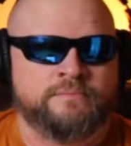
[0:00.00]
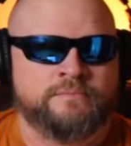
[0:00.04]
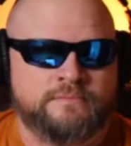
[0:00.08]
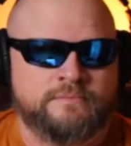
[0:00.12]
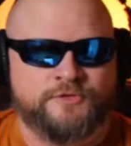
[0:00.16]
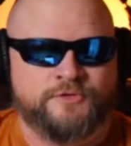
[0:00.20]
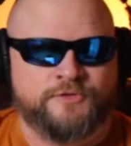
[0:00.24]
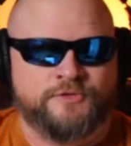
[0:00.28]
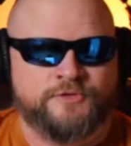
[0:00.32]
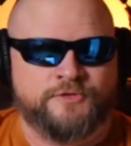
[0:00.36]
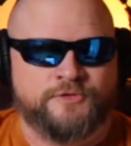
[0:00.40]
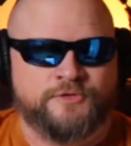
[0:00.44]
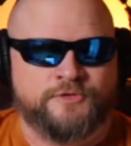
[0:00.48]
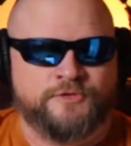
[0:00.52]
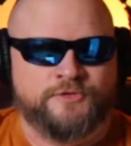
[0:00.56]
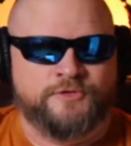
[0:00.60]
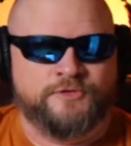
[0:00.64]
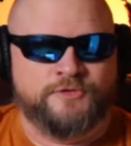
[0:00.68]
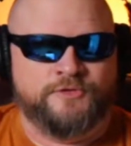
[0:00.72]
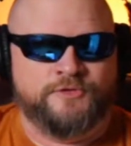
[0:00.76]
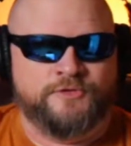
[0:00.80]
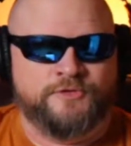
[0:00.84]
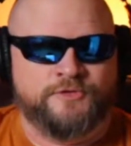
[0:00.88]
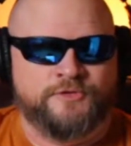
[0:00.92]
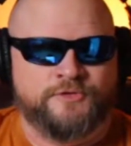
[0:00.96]
It's on the
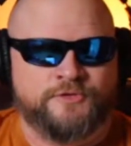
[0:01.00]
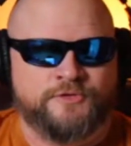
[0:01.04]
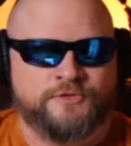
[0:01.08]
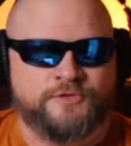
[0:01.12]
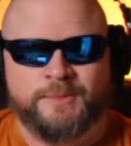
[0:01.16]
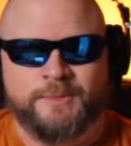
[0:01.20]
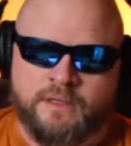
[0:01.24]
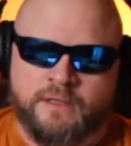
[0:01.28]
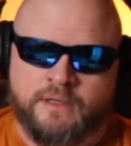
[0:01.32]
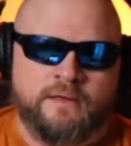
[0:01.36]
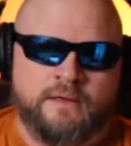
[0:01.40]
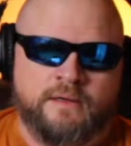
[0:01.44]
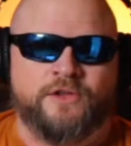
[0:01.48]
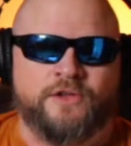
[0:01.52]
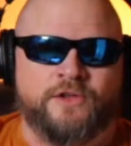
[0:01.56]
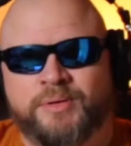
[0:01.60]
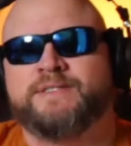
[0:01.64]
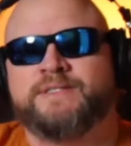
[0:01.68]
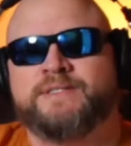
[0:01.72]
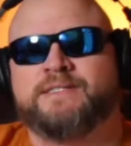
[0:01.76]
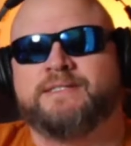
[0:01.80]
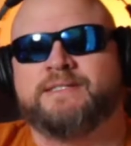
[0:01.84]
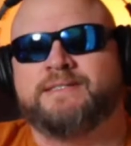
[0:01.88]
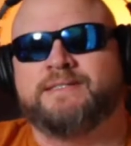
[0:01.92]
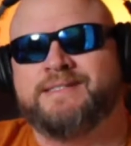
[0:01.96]
complete opposite
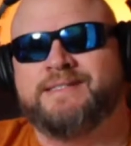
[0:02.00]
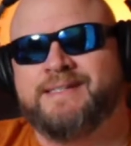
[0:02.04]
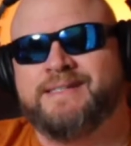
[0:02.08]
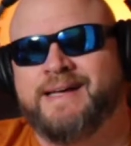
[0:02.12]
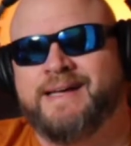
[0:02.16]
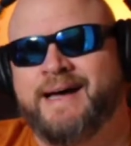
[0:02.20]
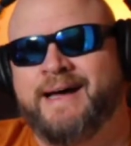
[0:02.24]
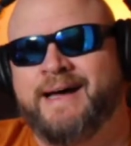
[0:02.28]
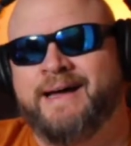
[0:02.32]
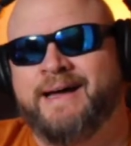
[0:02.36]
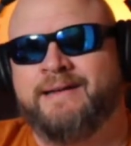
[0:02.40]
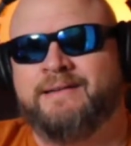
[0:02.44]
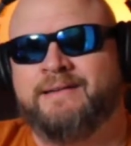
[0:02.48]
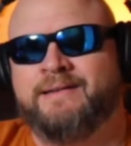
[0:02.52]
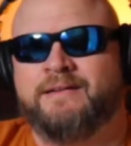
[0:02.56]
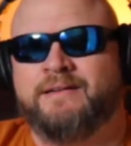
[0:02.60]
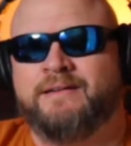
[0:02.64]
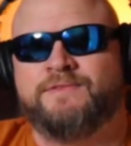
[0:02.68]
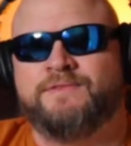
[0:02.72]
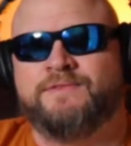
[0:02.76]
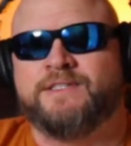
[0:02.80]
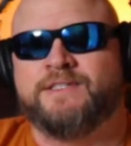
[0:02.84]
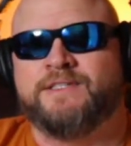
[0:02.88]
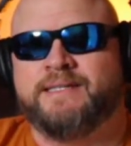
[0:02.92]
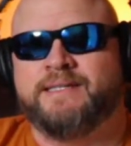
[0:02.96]
side of the
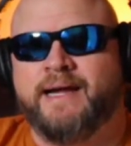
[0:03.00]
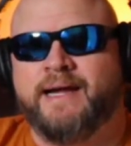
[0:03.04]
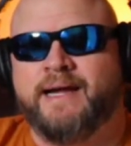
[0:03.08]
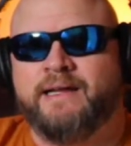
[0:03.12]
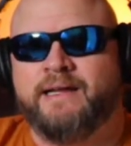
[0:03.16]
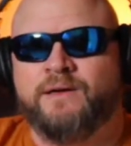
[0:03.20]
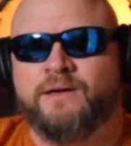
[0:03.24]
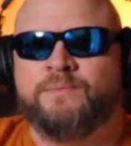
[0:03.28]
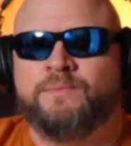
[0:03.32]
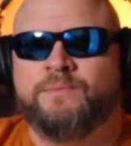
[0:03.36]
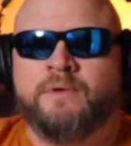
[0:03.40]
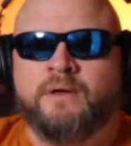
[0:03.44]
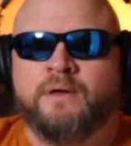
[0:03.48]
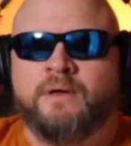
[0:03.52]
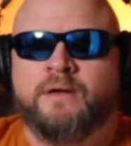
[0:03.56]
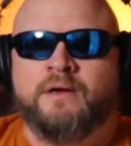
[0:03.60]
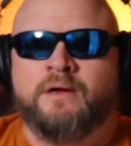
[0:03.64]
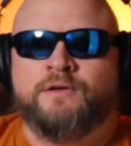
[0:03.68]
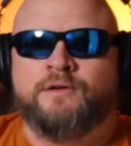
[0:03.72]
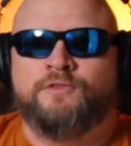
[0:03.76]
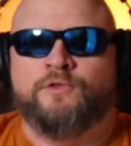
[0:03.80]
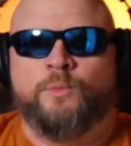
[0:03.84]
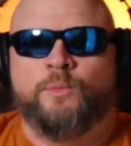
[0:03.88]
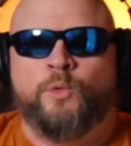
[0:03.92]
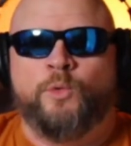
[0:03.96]
stadium from
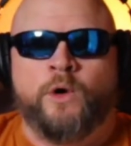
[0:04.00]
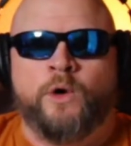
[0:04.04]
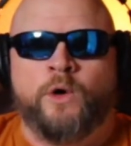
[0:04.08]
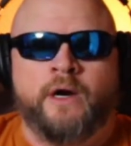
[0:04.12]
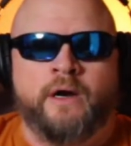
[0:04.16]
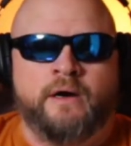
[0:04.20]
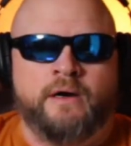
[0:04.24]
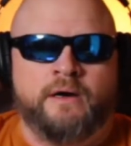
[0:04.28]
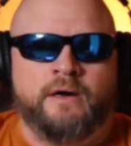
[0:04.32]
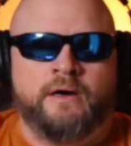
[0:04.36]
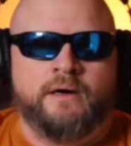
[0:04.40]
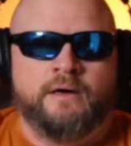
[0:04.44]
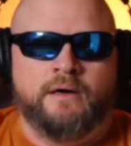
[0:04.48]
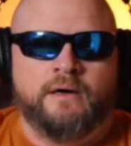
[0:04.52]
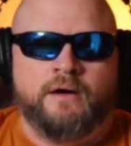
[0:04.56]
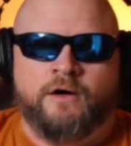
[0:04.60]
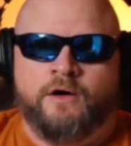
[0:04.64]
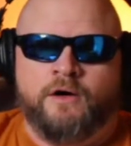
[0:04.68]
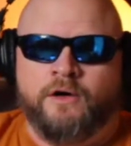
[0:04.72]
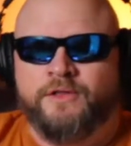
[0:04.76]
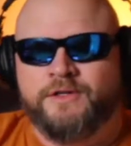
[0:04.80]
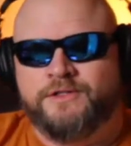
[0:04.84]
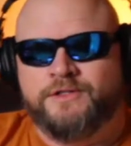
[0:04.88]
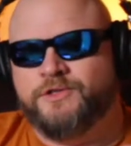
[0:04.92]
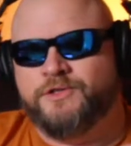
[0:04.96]
where all the
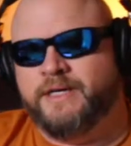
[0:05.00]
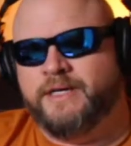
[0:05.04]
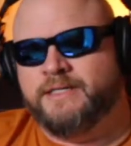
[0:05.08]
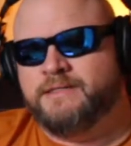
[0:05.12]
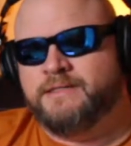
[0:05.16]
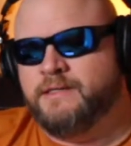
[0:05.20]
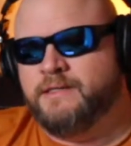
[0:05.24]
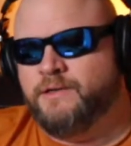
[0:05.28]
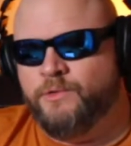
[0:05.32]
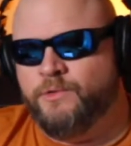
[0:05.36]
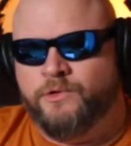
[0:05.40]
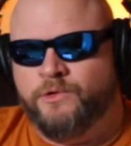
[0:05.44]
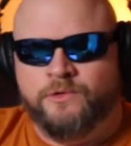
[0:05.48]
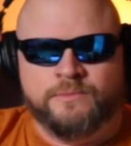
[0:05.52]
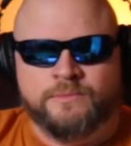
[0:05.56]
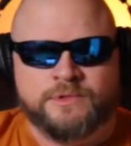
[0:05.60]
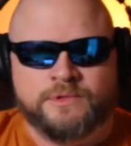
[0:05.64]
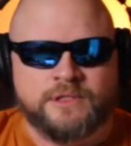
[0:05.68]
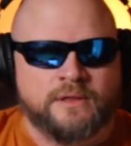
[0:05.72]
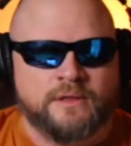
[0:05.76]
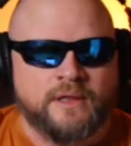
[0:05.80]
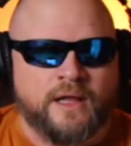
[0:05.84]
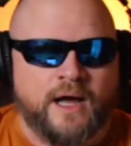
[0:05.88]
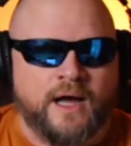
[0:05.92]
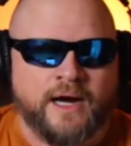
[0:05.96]
dressing rooms and
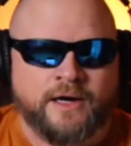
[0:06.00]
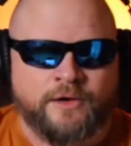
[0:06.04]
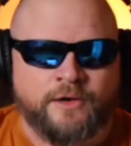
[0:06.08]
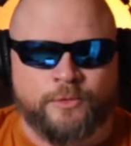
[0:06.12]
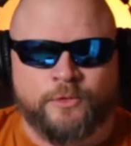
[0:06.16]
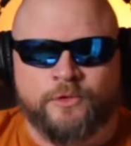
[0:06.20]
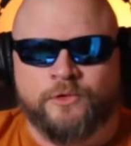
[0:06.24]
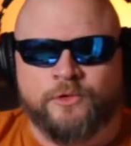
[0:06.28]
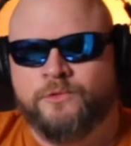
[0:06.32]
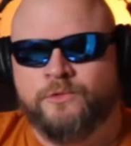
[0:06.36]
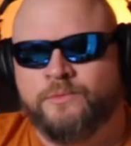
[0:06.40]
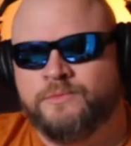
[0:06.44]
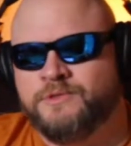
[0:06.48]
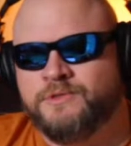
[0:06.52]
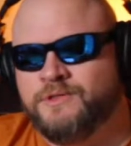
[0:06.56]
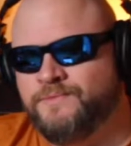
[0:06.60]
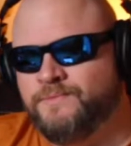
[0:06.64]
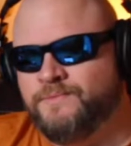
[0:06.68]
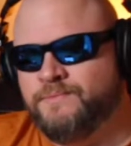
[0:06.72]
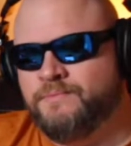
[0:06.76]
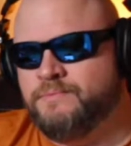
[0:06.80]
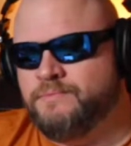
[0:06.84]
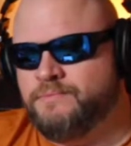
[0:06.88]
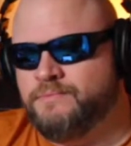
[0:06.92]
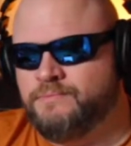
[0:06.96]
locker rooms and
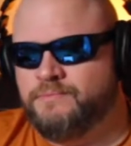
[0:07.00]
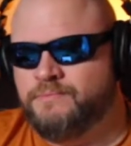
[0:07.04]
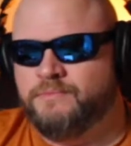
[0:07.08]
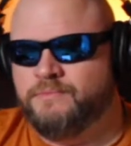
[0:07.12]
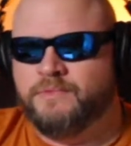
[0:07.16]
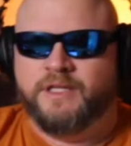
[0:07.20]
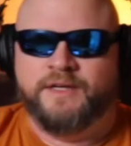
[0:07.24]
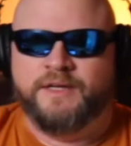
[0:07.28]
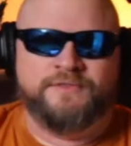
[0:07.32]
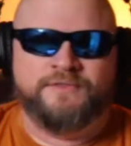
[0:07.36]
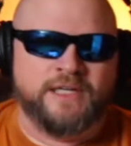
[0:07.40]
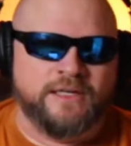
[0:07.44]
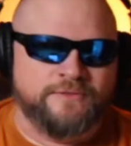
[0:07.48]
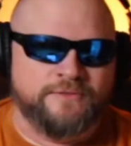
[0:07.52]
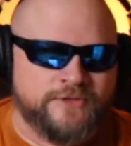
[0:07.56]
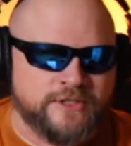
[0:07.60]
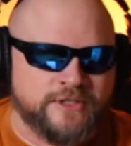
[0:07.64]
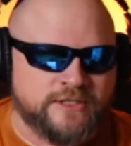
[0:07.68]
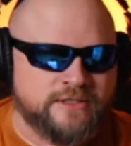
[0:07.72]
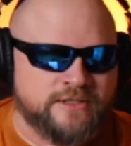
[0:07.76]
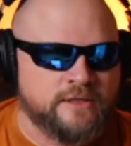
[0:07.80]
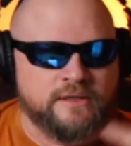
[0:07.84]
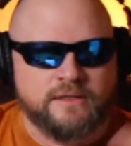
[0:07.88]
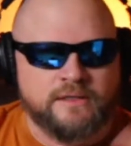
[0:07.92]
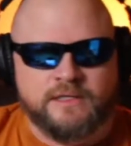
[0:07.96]
lifting
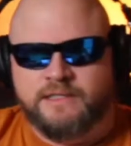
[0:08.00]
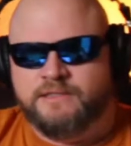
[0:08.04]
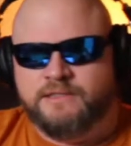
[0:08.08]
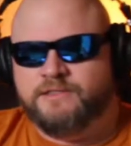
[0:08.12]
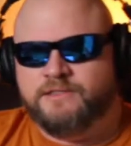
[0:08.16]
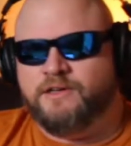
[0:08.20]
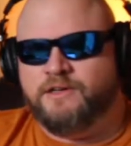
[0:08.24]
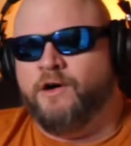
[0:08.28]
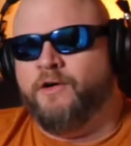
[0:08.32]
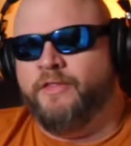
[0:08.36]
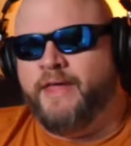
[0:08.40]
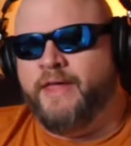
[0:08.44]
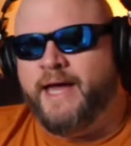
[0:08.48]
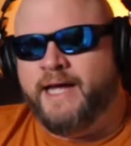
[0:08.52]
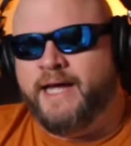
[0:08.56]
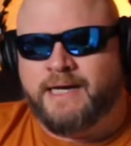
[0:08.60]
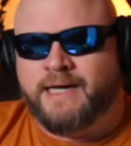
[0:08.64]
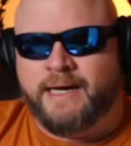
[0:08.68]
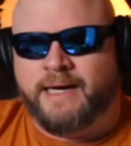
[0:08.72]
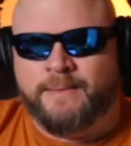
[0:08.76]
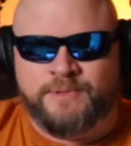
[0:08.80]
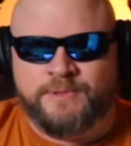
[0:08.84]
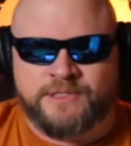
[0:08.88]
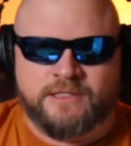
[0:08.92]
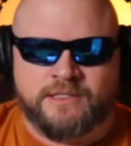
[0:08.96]
facilities, all that type of
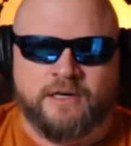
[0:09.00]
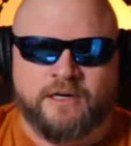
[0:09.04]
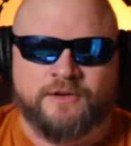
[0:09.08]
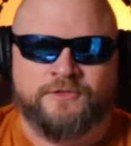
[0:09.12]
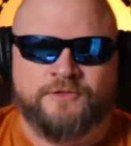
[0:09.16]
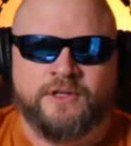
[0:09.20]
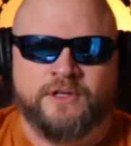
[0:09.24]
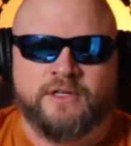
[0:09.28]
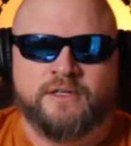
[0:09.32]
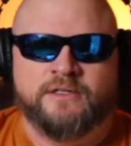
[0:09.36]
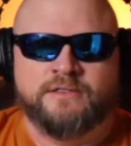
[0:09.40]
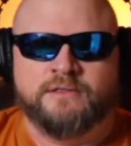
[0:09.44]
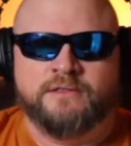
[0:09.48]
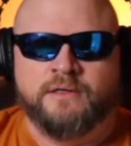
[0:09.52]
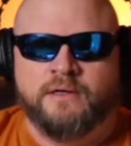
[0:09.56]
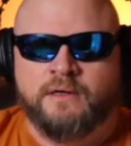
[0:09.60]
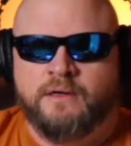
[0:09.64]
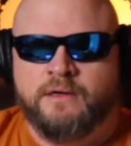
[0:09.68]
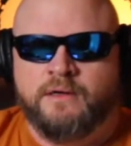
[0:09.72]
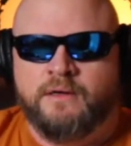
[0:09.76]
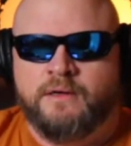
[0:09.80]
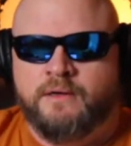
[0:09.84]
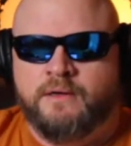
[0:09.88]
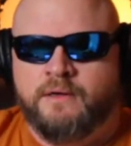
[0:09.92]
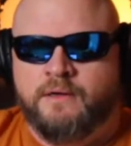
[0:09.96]
stuff is.
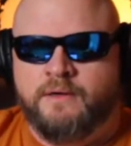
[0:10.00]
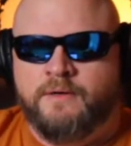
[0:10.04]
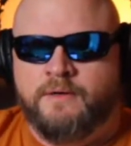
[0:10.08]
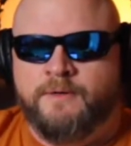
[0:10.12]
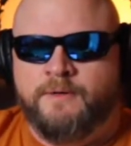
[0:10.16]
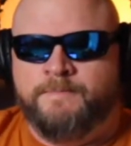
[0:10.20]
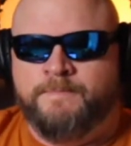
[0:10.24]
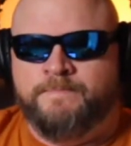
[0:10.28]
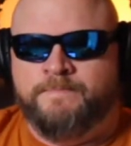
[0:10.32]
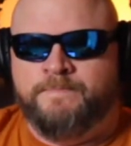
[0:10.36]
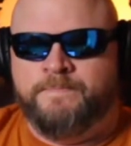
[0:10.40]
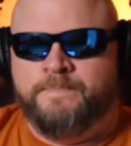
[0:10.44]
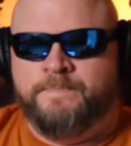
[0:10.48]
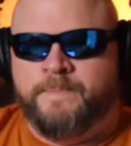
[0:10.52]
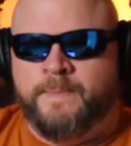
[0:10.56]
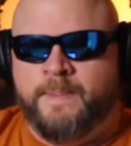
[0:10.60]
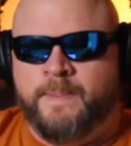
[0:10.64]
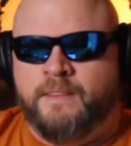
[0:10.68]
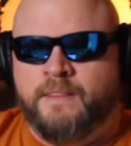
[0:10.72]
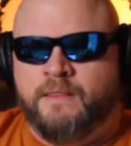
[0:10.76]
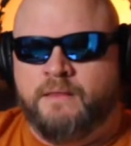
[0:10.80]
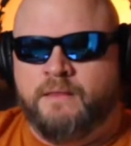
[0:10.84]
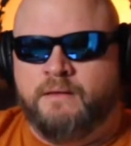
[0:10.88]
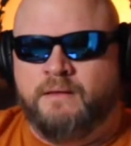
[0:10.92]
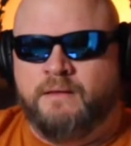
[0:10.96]

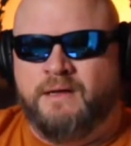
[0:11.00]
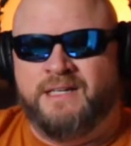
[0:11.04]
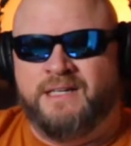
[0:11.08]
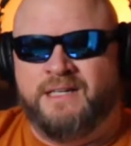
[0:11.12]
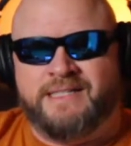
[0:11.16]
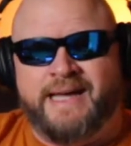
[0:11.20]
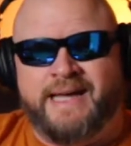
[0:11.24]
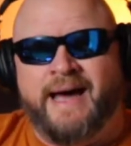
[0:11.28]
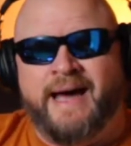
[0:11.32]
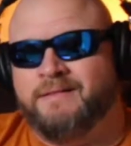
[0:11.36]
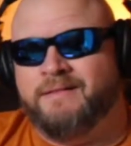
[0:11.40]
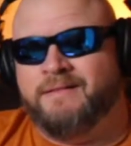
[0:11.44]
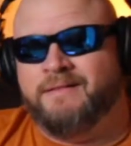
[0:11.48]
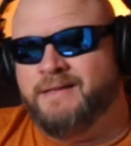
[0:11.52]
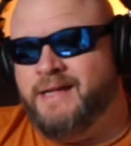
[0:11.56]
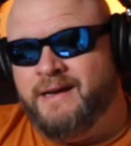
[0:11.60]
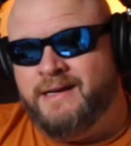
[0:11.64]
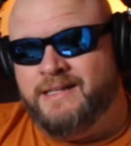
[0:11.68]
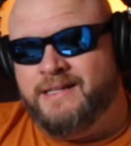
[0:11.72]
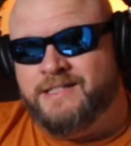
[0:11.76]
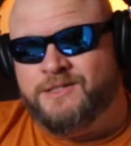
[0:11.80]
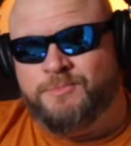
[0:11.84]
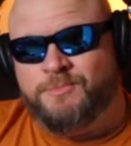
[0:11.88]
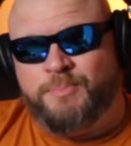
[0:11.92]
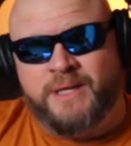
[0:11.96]
It's outdated. It's
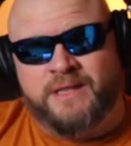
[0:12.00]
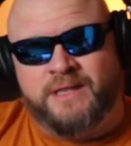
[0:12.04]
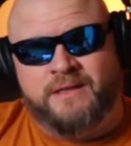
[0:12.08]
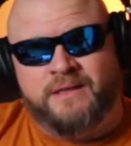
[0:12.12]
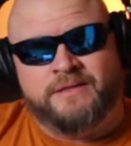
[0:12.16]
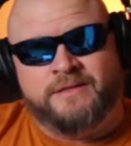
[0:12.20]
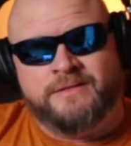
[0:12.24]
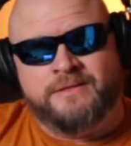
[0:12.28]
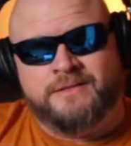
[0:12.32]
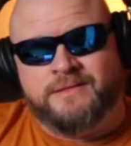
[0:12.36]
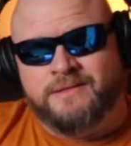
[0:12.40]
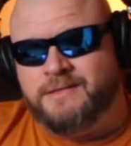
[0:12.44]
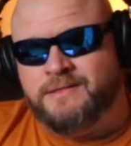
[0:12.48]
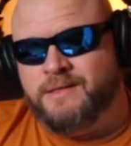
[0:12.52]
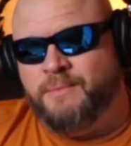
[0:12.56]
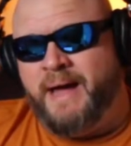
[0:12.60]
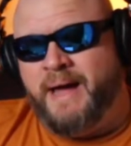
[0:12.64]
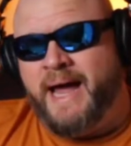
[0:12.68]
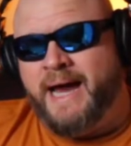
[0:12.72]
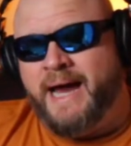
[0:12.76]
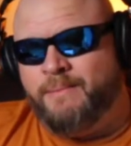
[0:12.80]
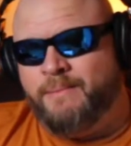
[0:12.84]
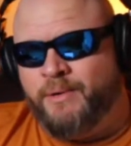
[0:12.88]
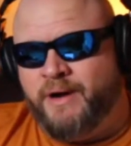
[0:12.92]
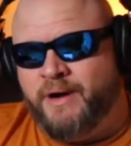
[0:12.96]
been there since the Mac
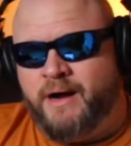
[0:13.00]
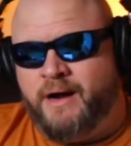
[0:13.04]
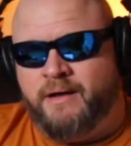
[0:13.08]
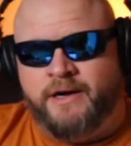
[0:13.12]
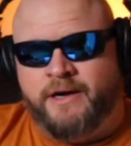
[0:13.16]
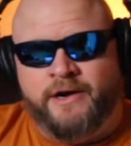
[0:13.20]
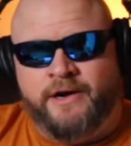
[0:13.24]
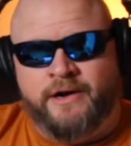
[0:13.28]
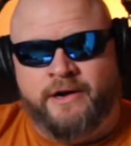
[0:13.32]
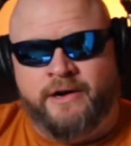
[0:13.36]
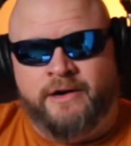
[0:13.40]
Brown era.